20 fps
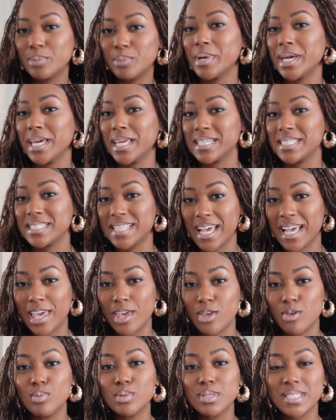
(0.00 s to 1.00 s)
but in a
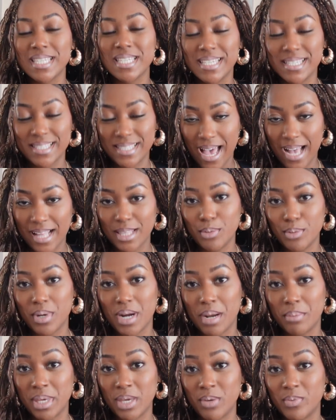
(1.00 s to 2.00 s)
second you will see exactly what
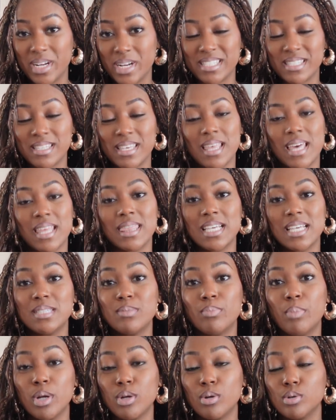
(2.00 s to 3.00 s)
I mean when I say that these
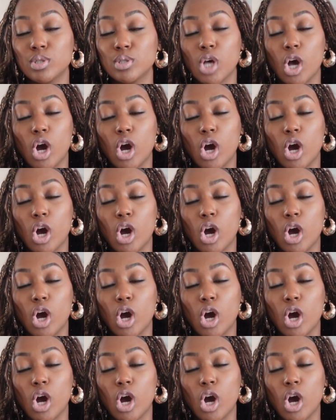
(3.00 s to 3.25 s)
bundles